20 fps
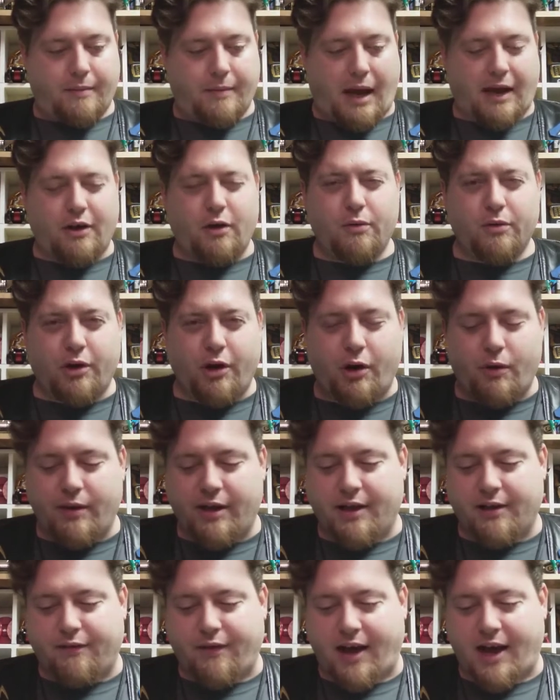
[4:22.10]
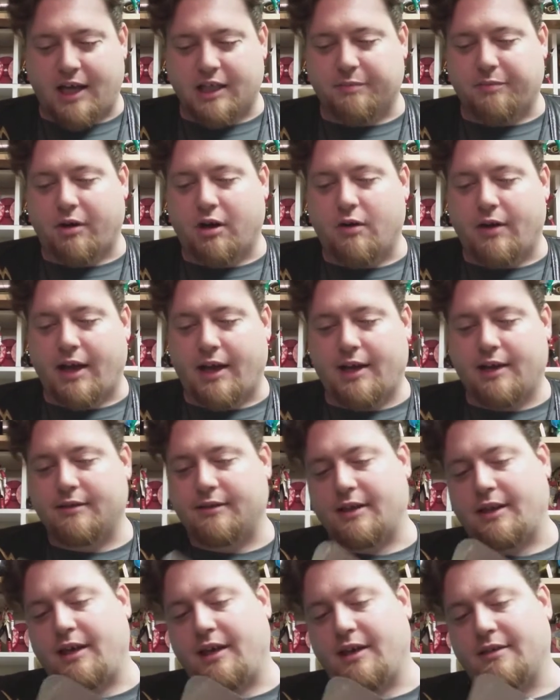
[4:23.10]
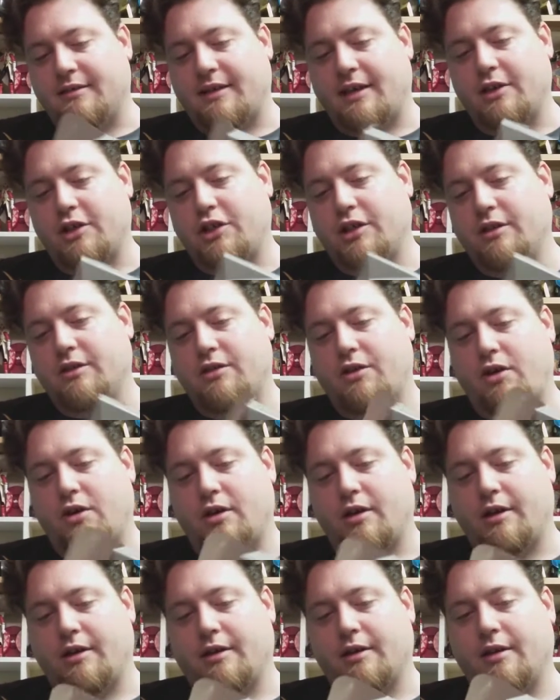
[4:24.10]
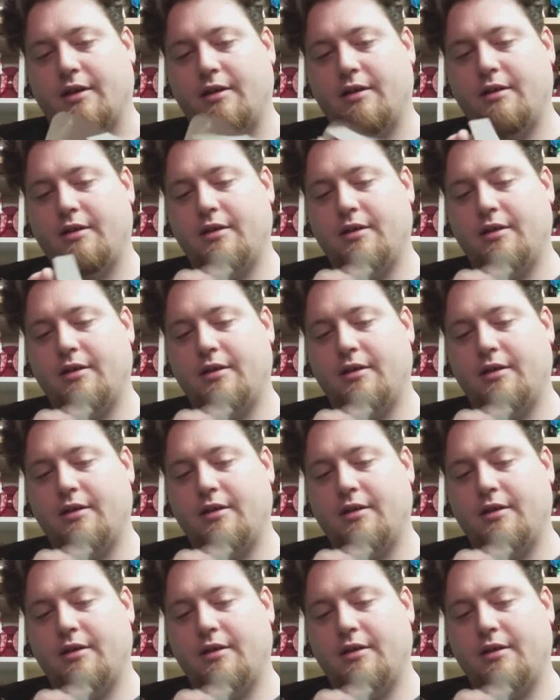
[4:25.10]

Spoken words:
I don't know if Hasbro has any intentions on